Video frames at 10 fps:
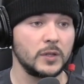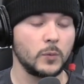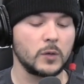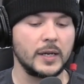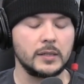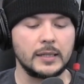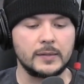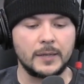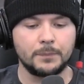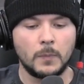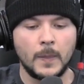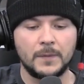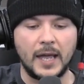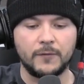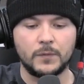reason want to regulate them.
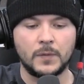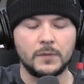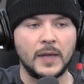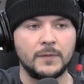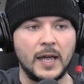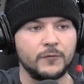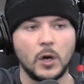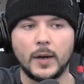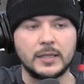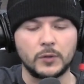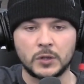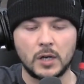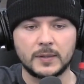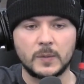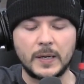They have the they, they, have no idea what they're
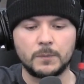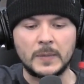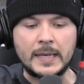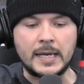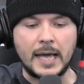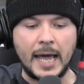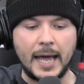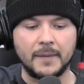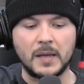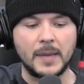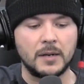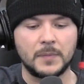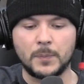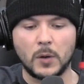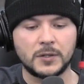talking about, and they made it.
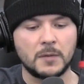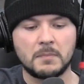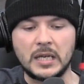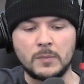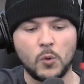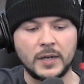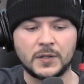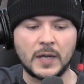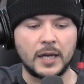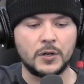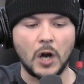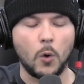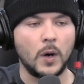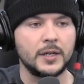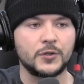They posted a meme where it said, "No
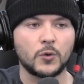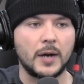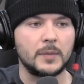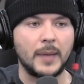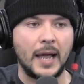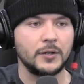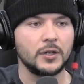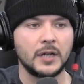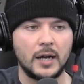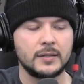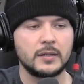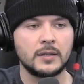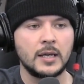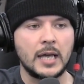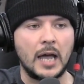one is trying to ban your guns,"
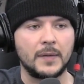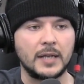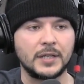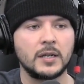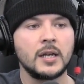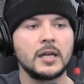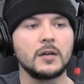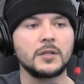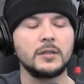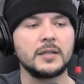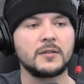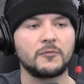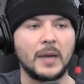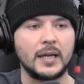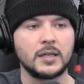and then I said, "Here's a list of
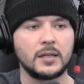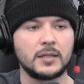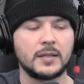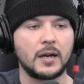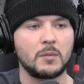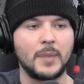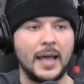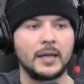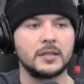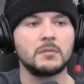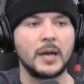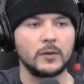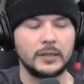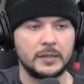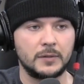my guns that are banned in right.
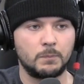Maryland."